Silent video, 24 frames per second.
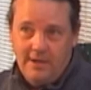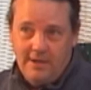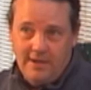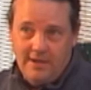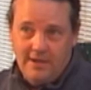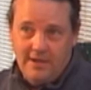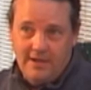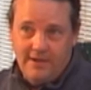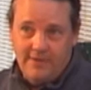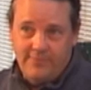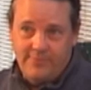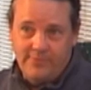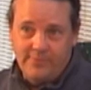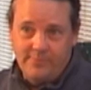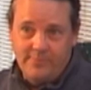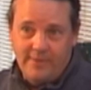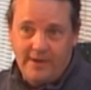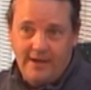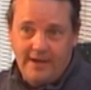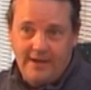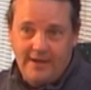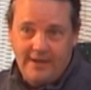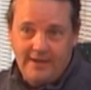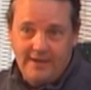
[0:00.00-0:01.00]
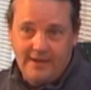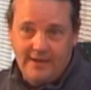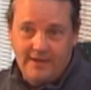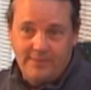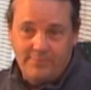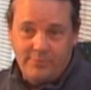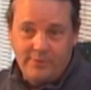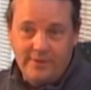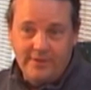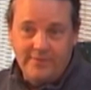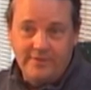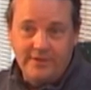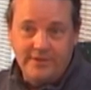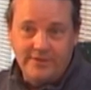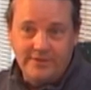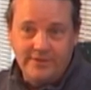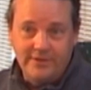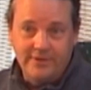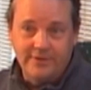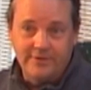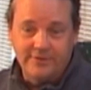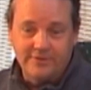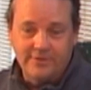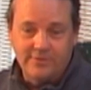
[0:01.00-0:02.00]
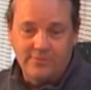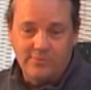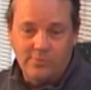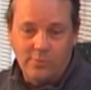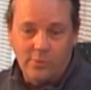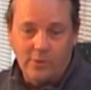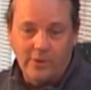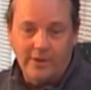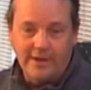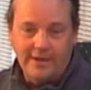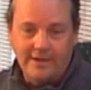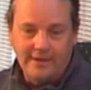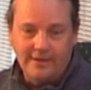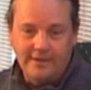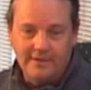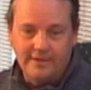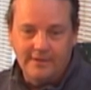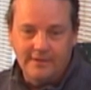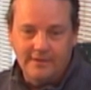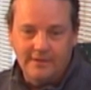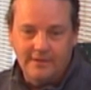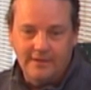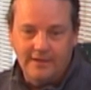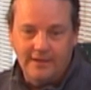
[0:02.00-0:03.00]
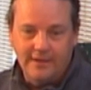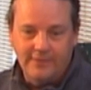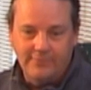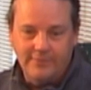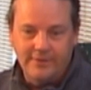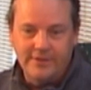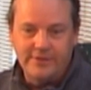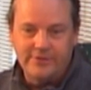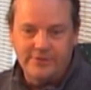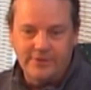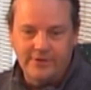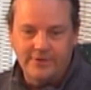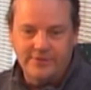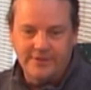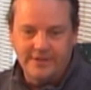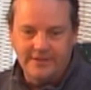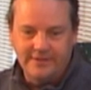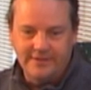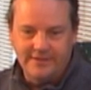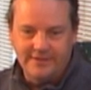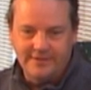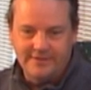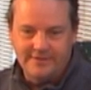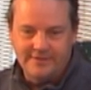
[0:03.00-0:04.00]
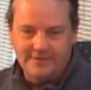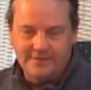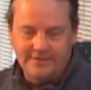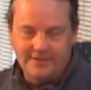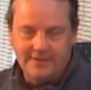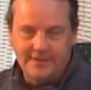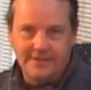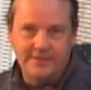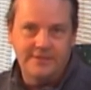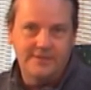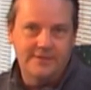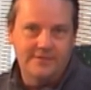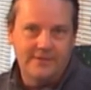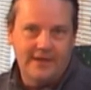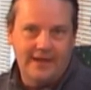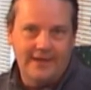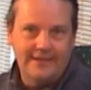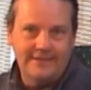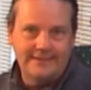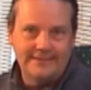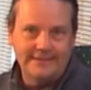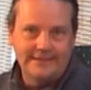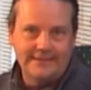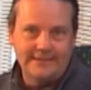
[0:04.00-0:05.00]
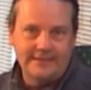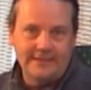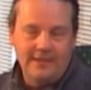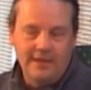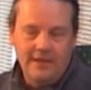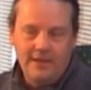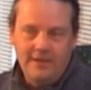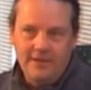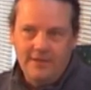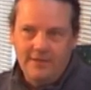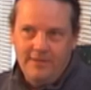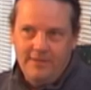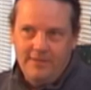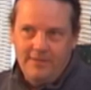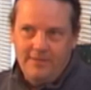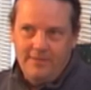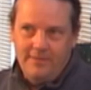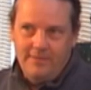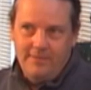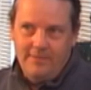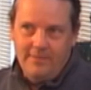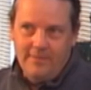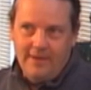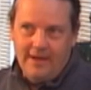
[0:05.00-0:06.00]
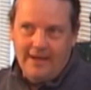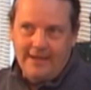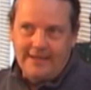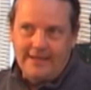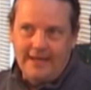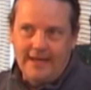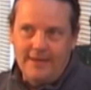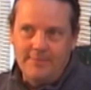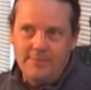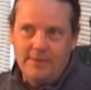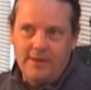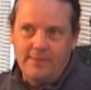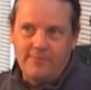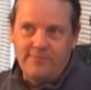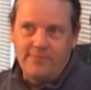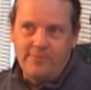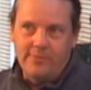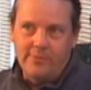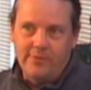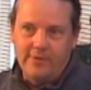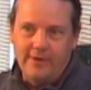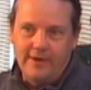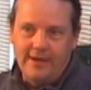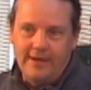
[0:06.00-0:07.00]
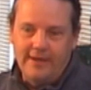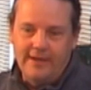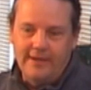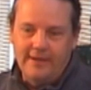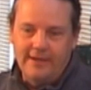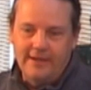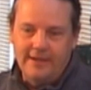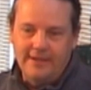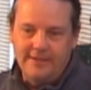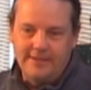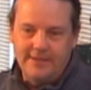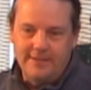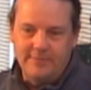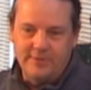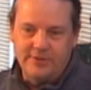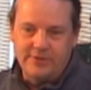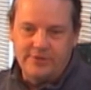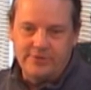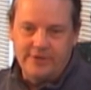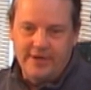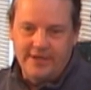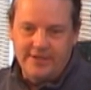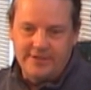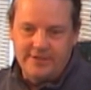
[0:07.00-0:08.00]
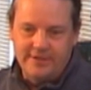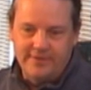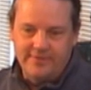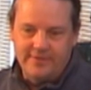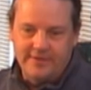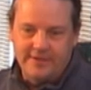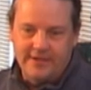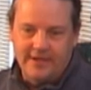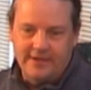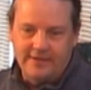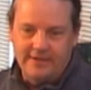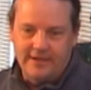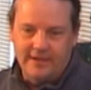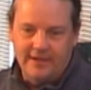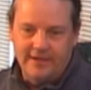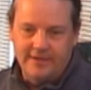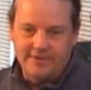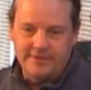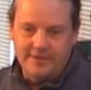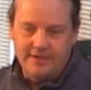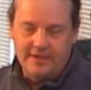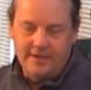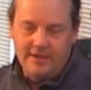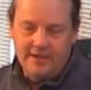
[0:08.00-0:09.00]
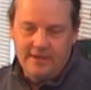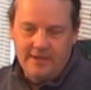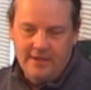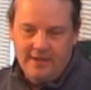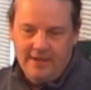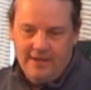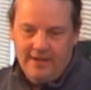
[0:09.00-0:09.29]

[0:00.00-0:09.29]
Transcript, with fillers: uh, from my uh, previous years of working uh, and researching these devices. I came up for a uh, demonstration of the technology